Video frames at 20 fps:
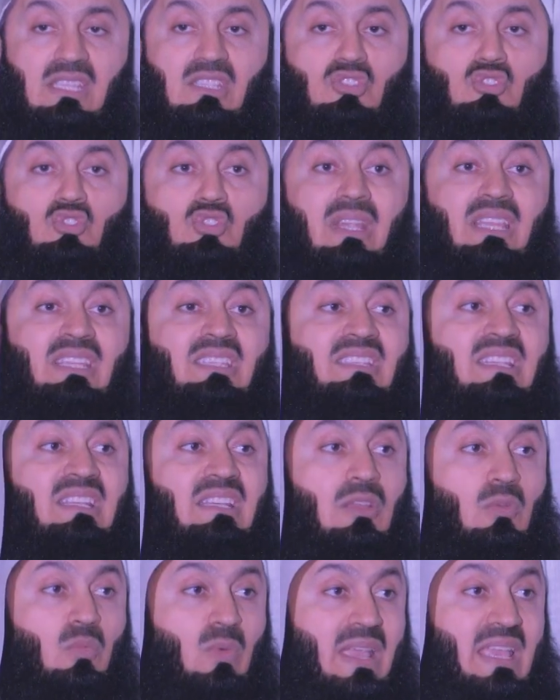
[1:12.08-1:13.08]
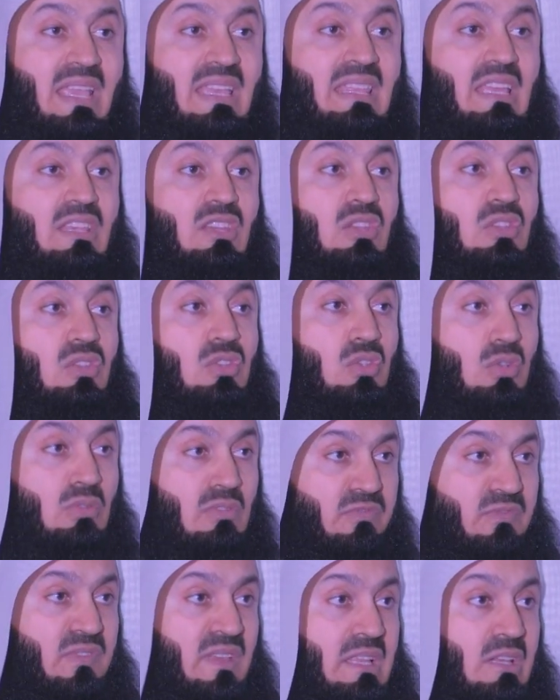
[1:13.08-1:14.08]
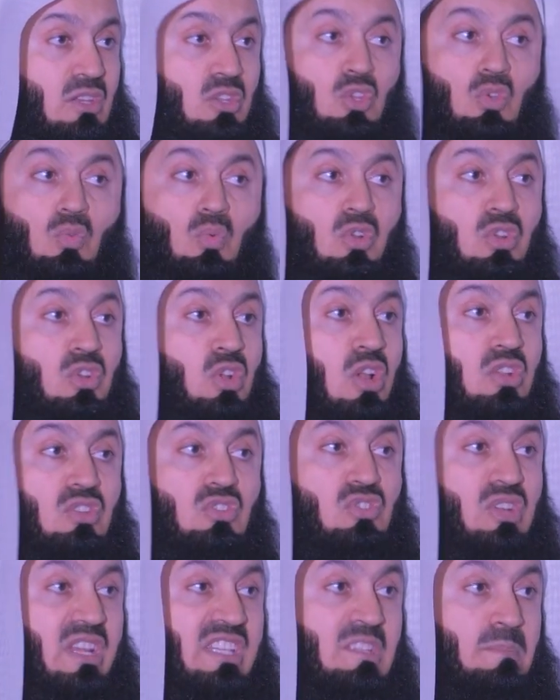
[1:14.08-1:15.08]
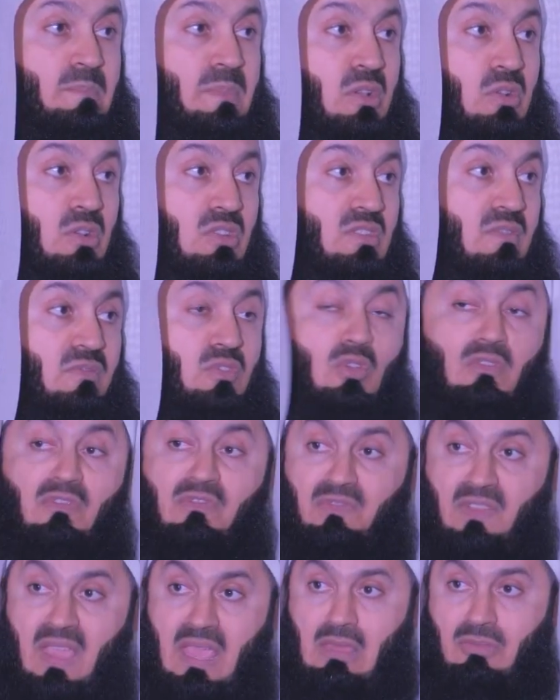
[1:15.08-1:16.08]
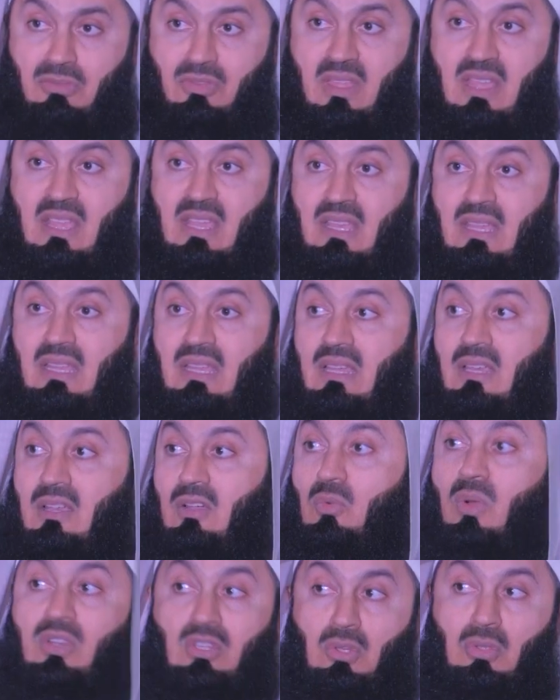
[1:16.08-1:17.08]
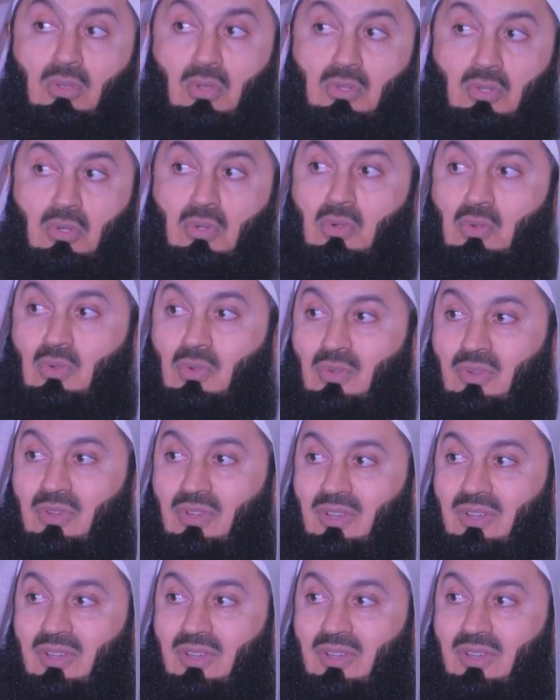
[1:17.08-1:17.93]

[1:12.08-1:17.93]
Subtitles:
is dressed in a way that you feel you would not dress because of your faith, what do you do?